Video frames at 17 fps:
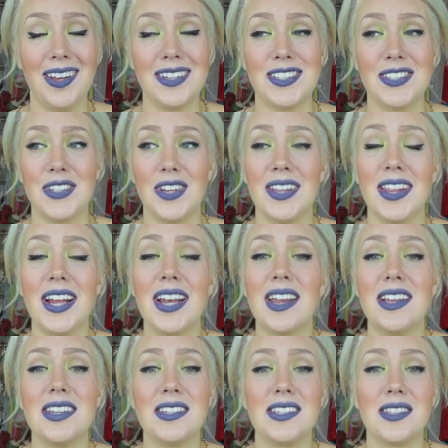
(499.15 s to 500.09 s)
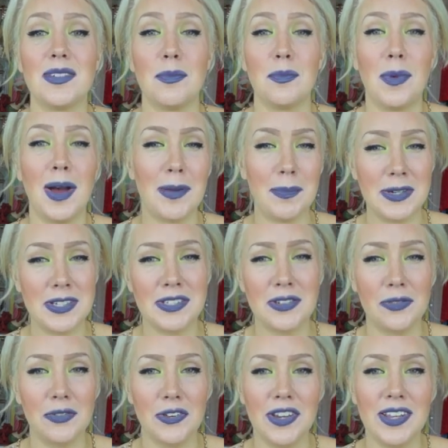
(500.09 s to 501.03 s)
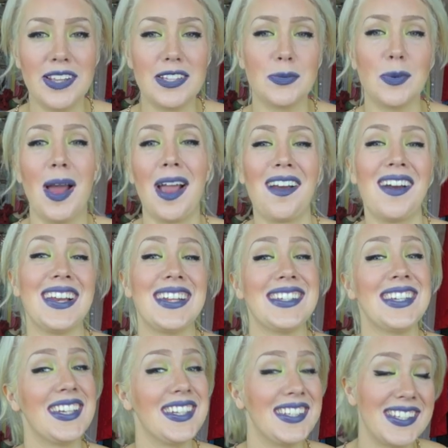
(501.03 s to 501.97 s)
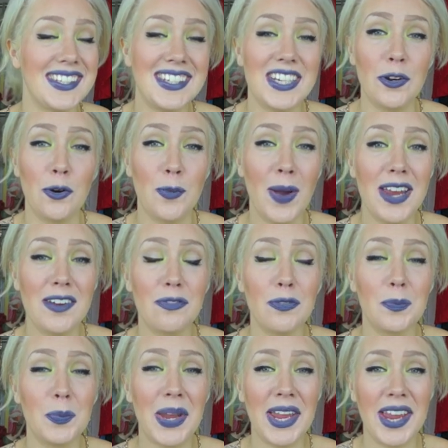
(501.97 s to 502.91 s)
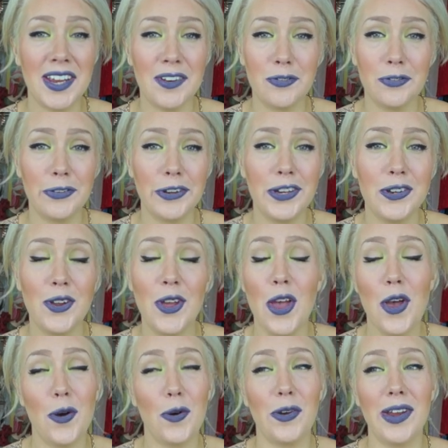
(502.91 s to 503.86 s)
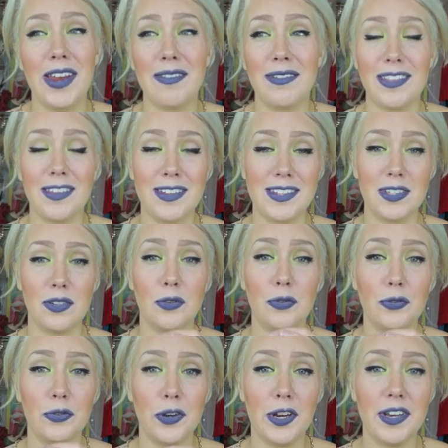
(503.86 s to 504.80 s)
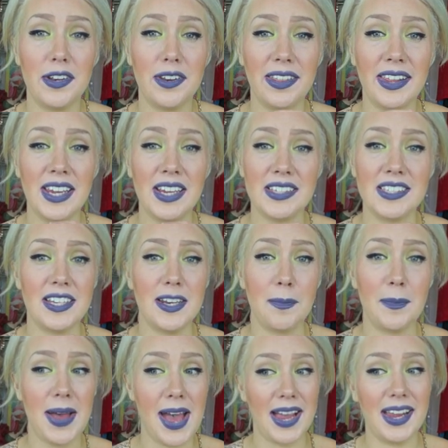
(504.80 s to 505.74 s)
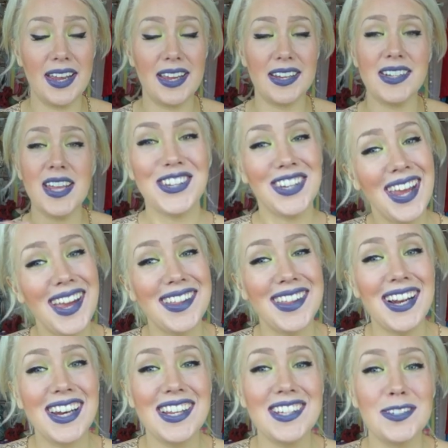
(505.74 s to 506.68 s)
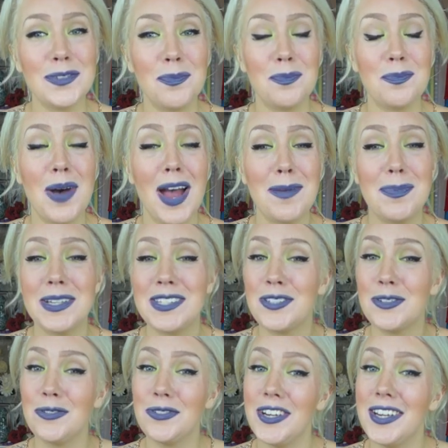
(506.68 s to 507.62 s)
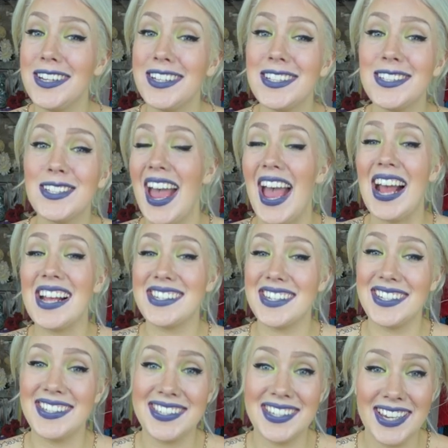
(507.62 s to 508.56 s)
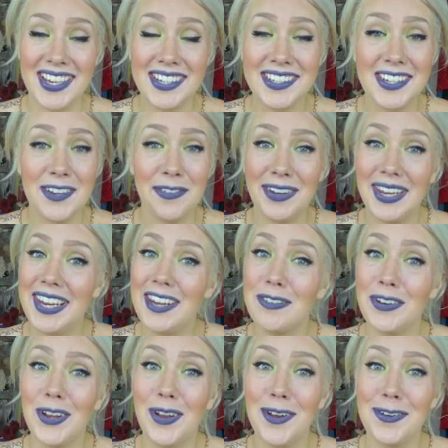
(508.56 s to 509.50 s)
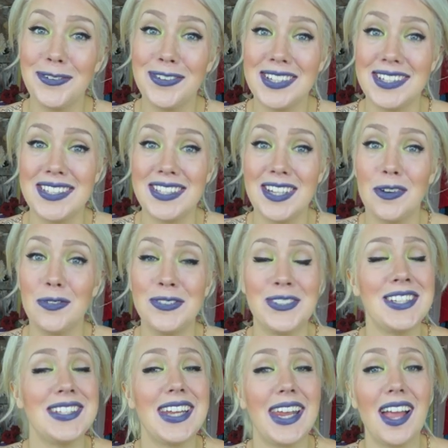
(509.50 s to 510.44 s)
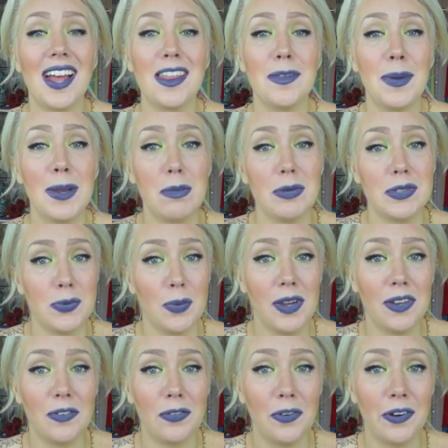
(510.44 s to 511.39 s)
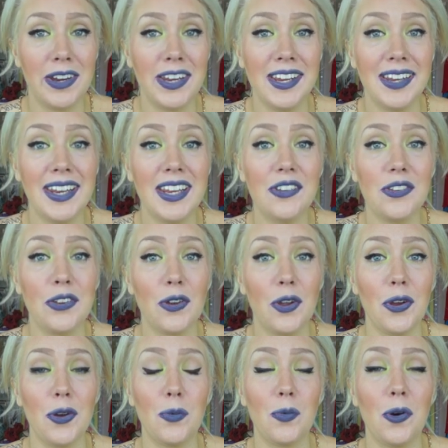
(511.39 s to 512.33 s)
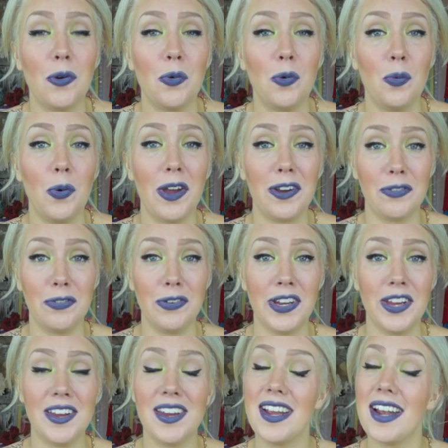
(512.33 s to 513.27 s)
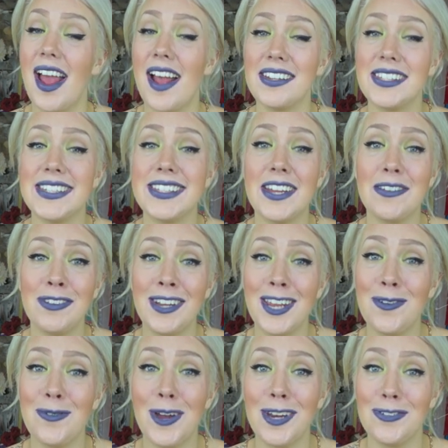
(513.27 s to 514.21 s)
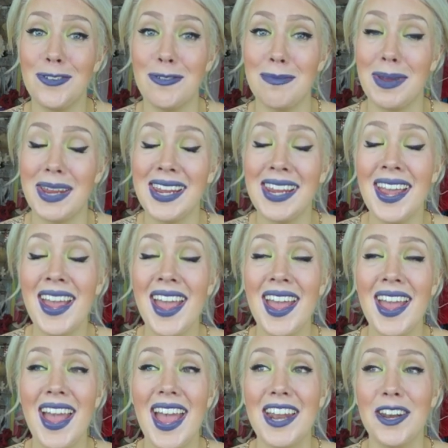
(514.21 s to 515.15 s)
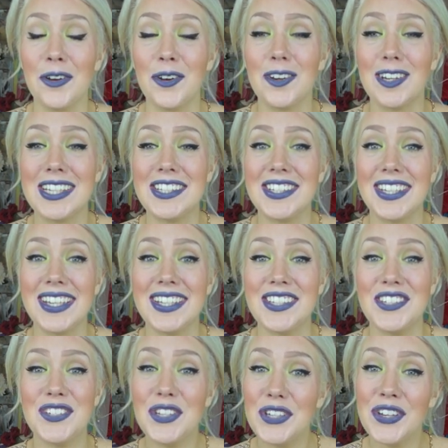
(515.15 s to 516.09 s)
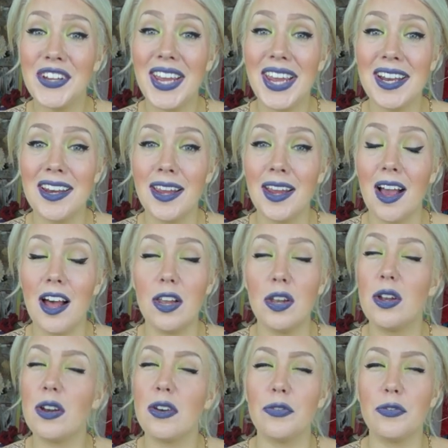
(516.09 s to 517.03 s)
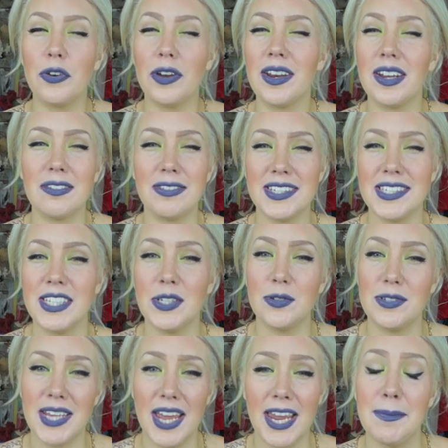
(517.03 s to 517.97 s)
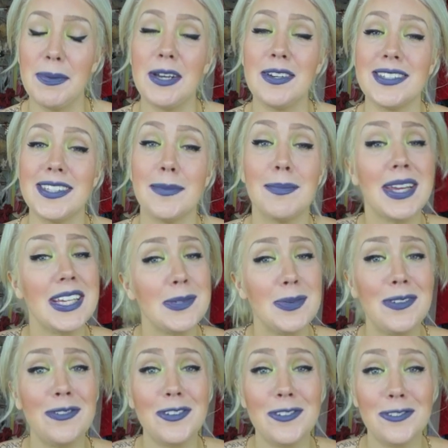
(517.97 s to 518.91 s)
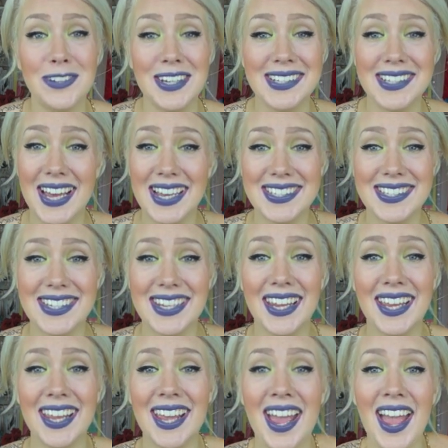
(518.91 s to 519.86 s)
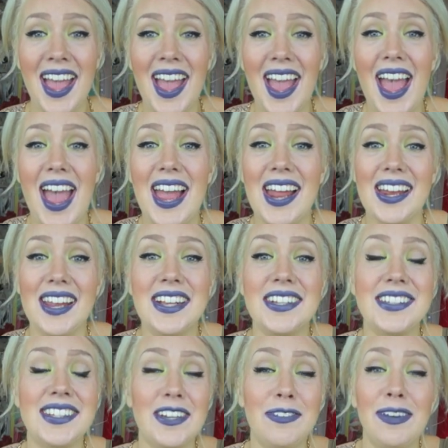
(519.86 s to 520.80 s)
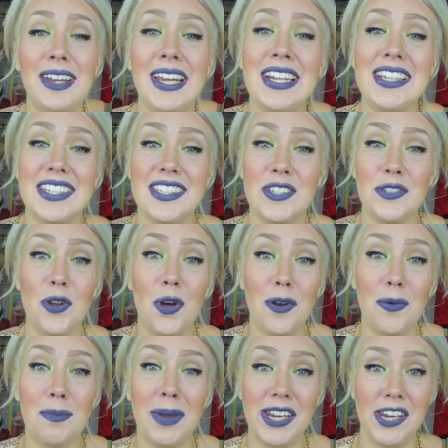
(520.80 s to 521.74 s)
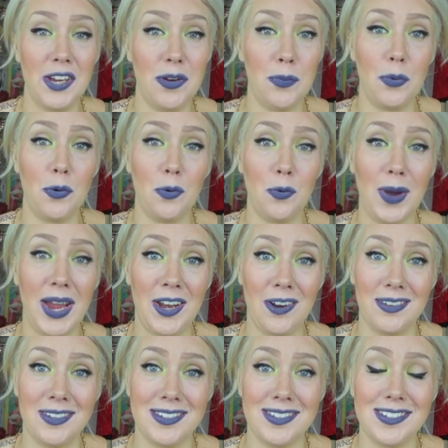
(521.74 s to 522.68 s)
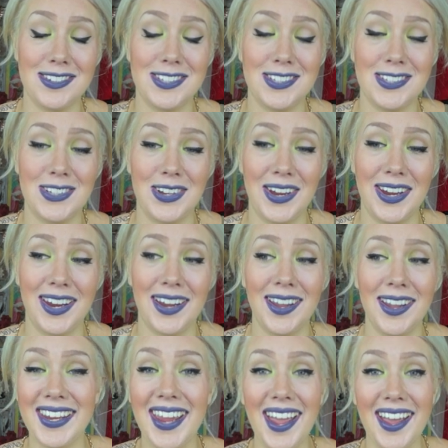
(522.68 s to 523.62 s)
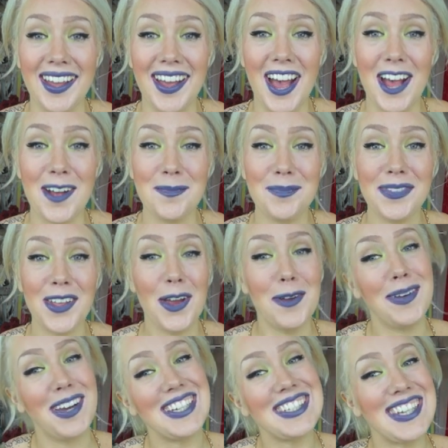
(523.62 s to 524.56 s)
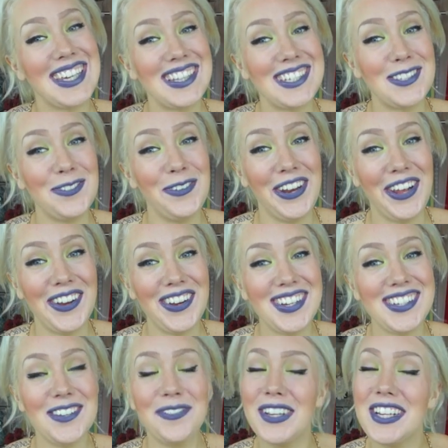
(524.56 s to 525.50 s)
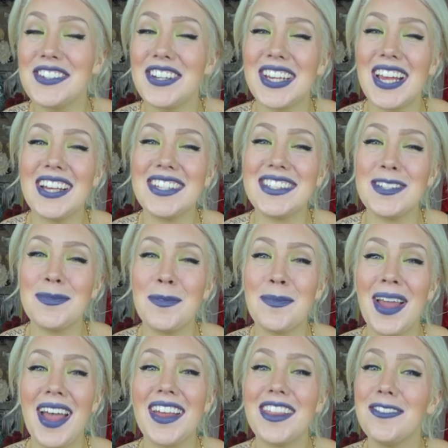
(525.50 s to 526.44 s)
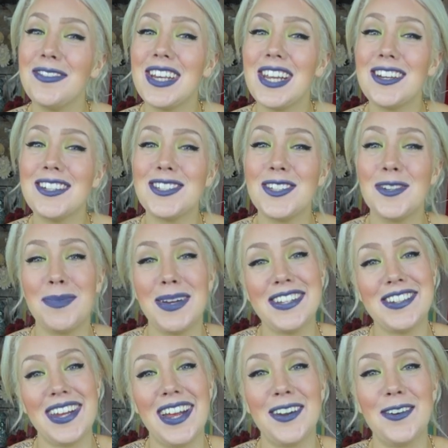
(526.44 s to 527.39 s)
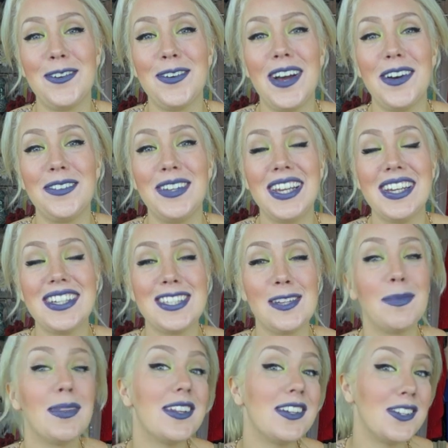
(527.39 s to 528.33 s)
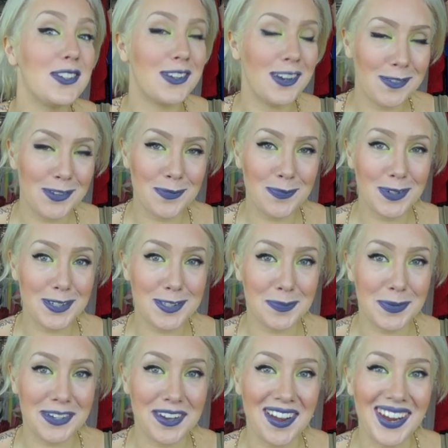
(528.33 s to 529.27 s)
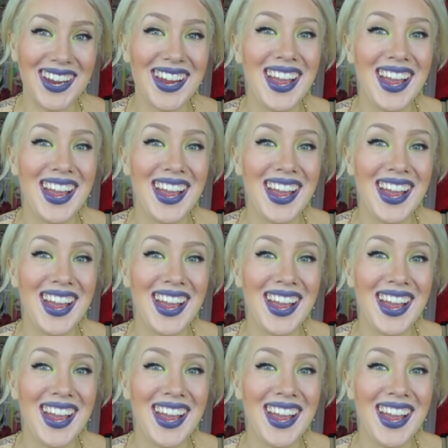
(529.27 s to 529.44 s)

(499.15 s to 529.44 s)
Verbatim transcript: So that is my personal view. That's why I kind of tend to steer away from canned fruit or even those little fruit things in a packet. So yeah, that is my personal views. As I said, definitely give it a go for yourself. Don't take other people's words for it. You need to know what will work for you. It has definitely worked for me, and I'm going to continue eating a lot of fruit every single day because it makes me feel fantastic, and it definitely does not make you put weight on. So yeah, I hope you guys like this video. Definitely check out some of my other videos on my channel. I'll link some in the description box below.